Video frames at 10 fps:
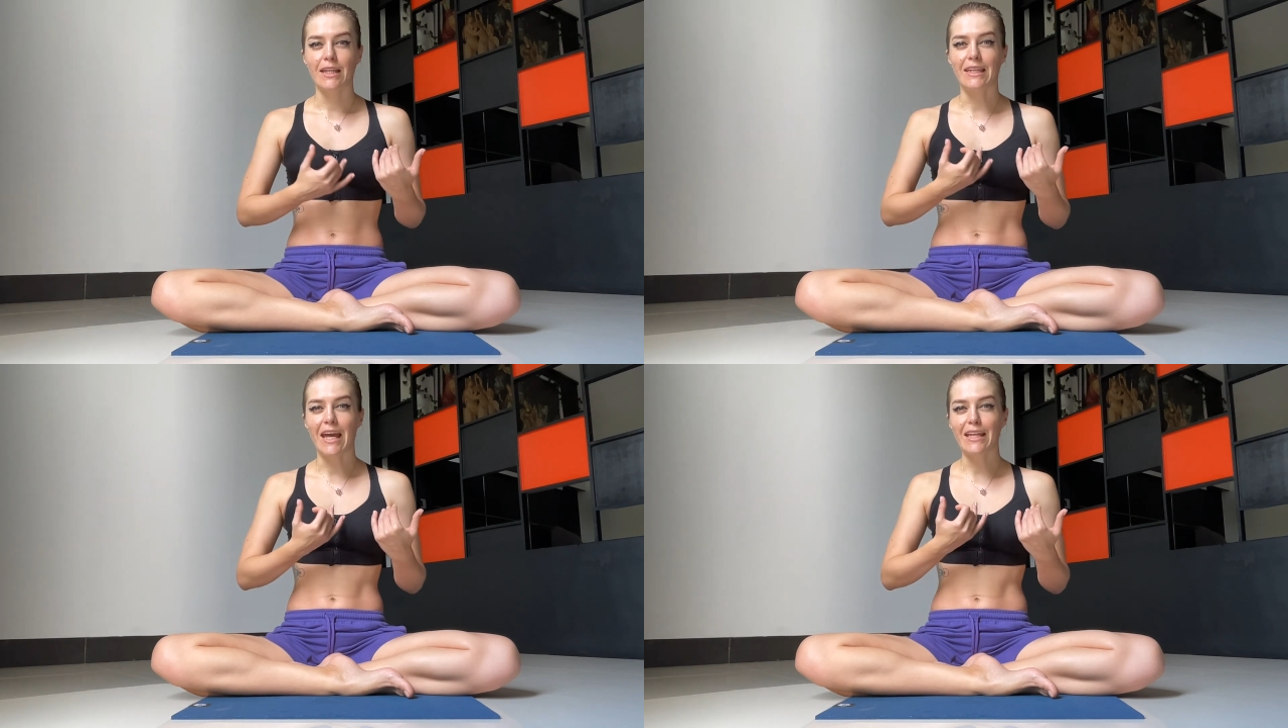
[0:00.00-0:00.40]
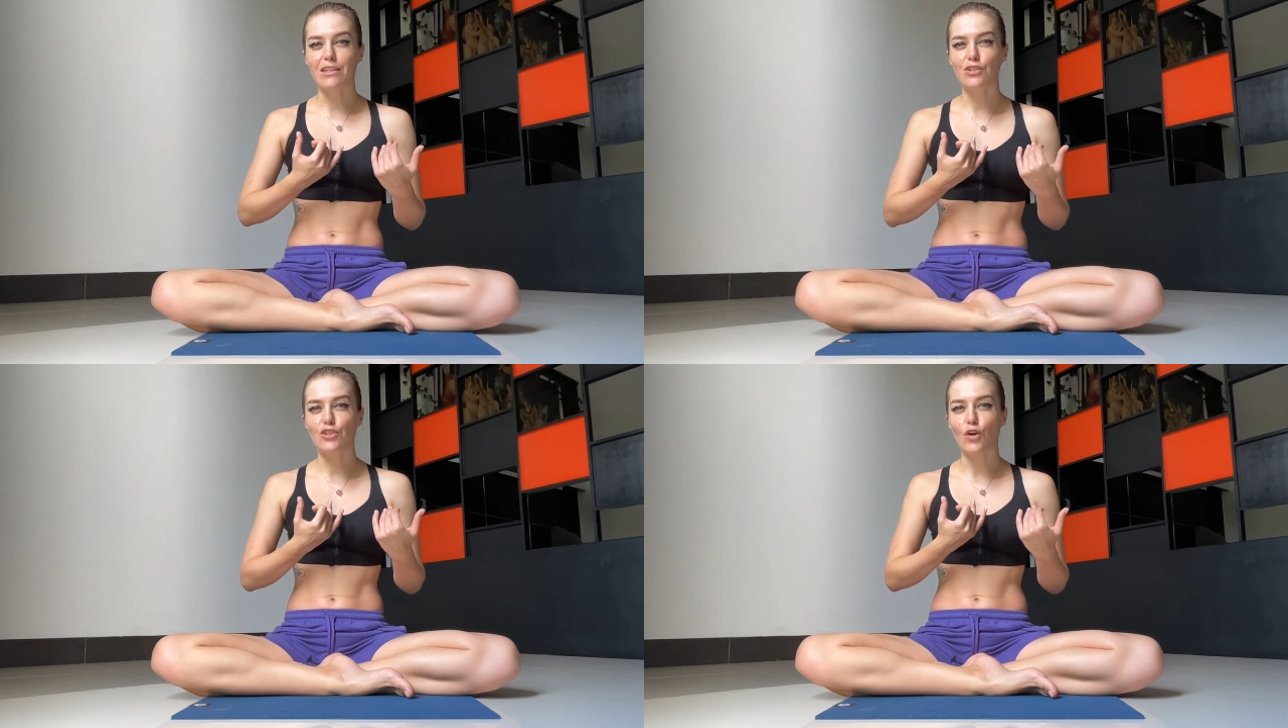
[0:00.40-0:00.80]
the
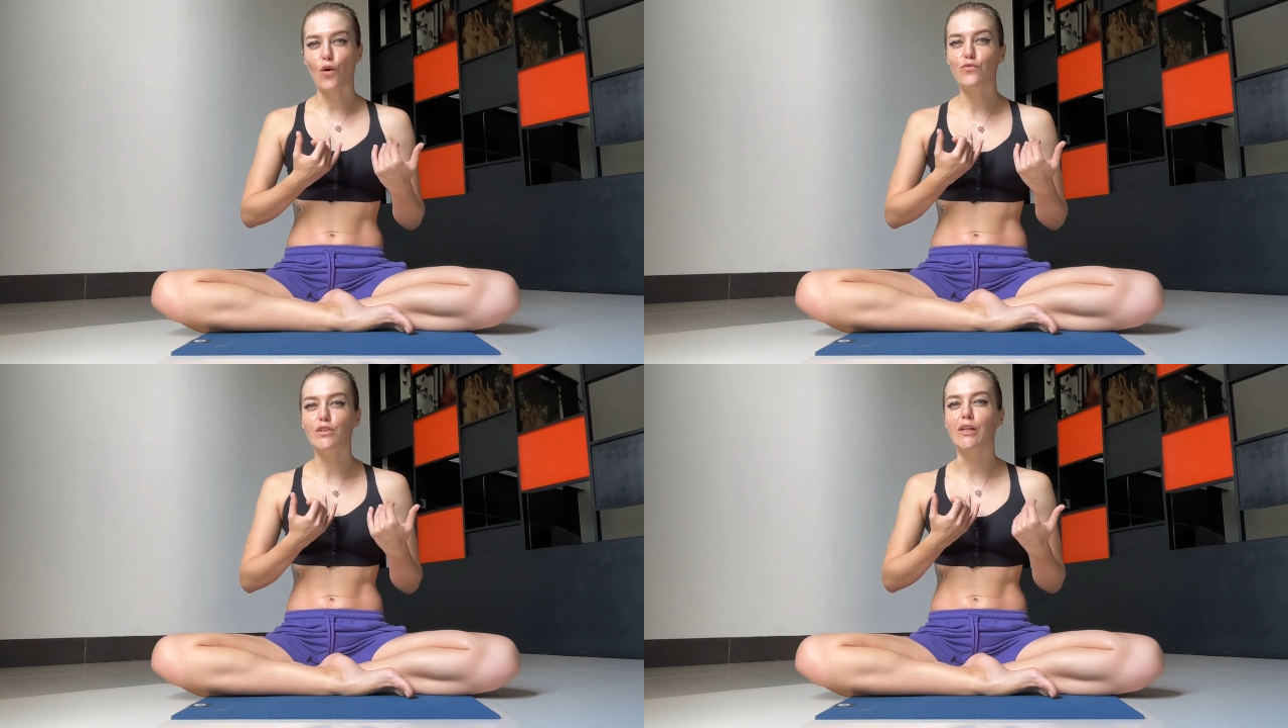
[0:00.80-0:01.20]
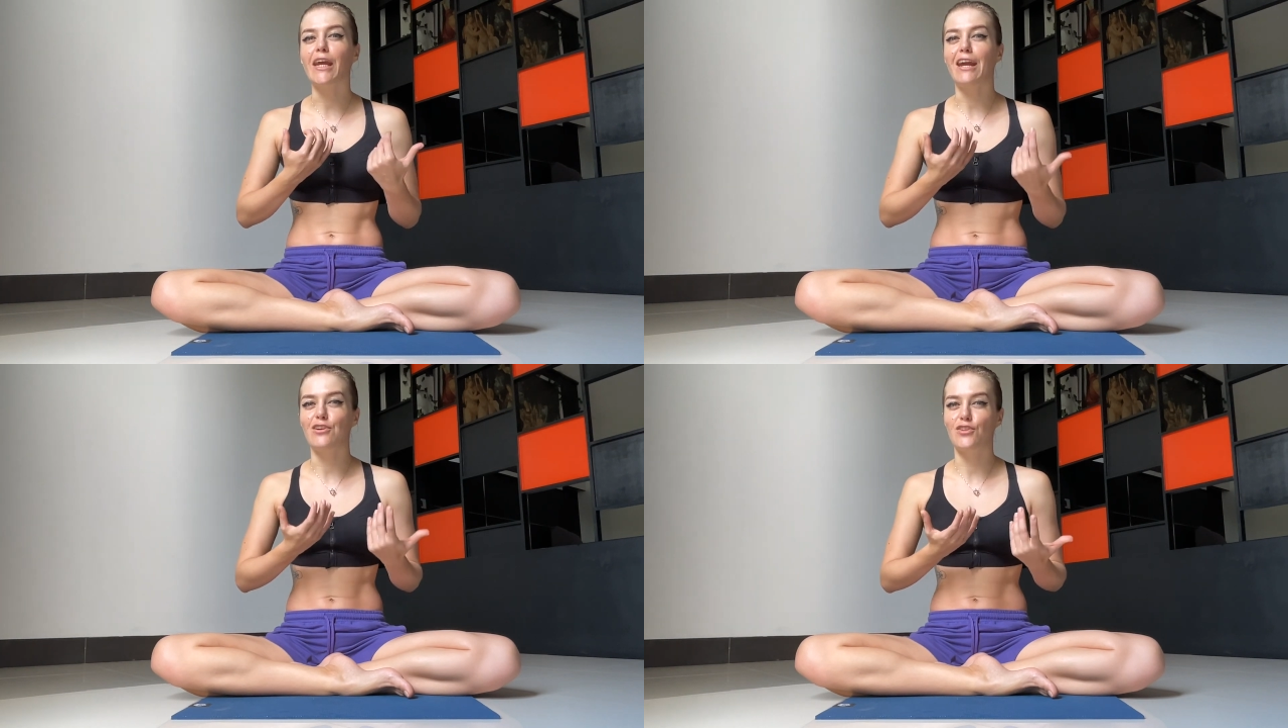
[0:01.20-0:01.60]
energy of
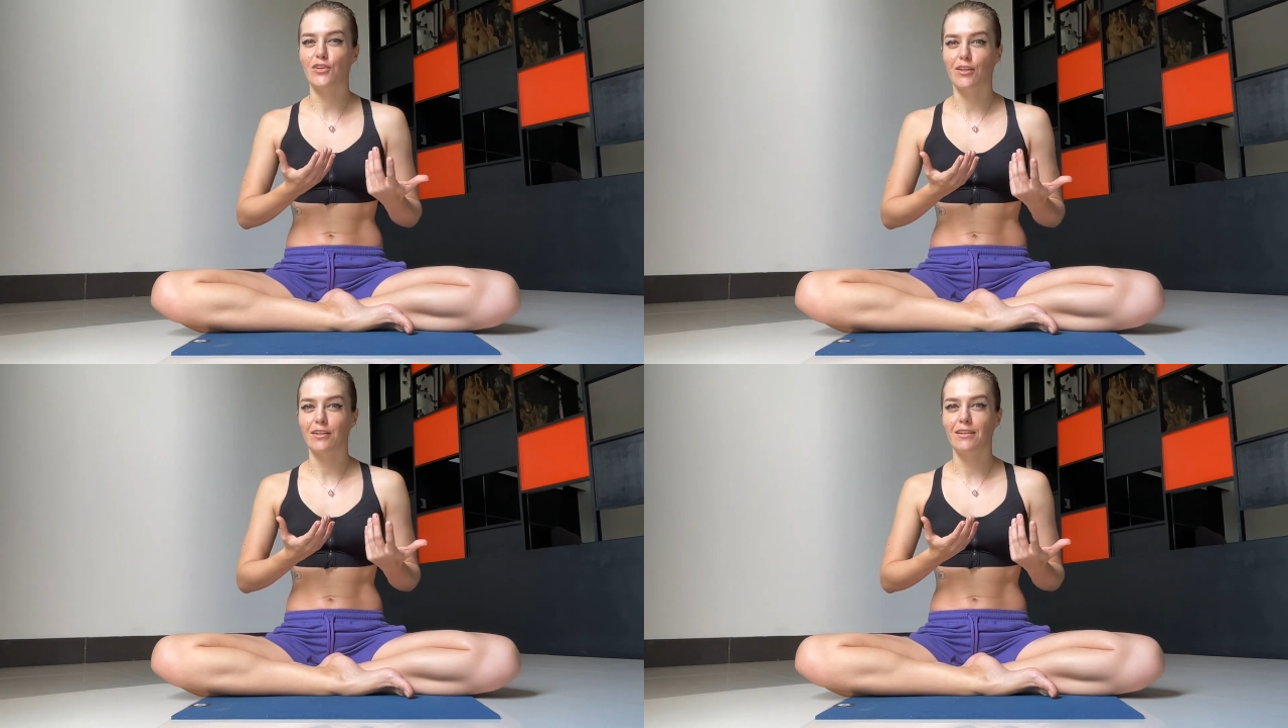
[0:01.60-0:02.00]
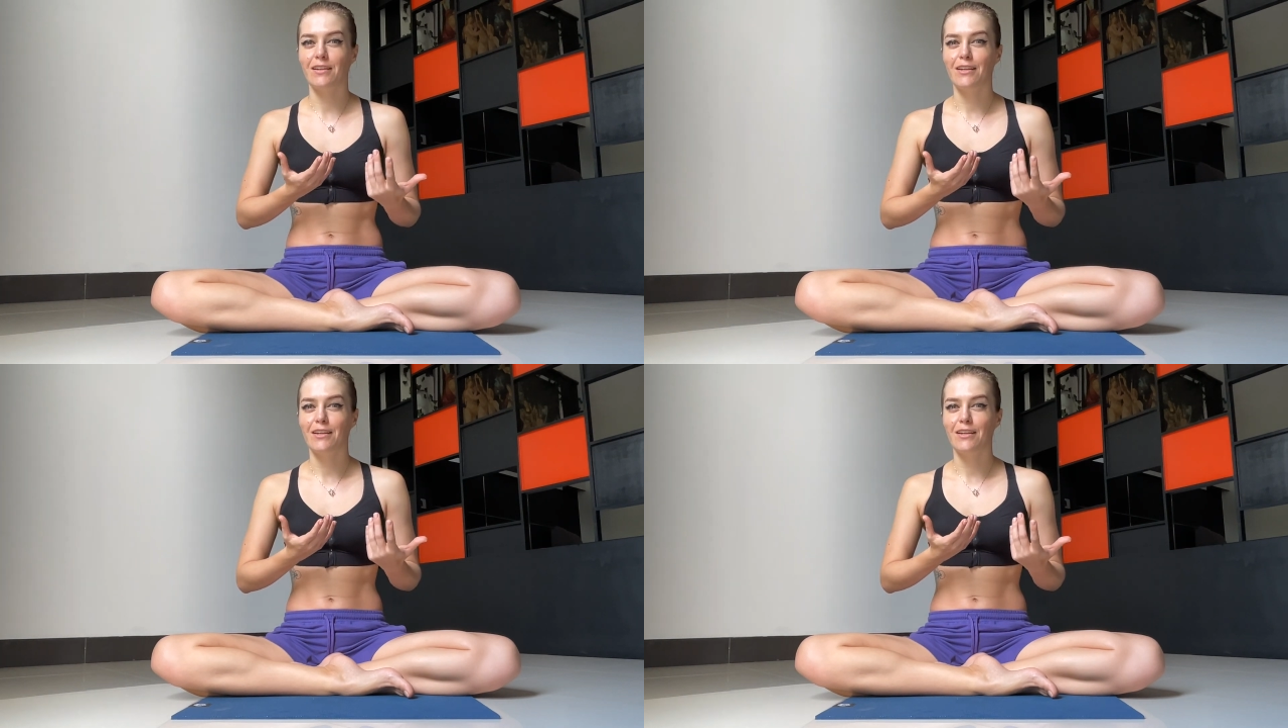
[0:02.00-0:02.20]
creation.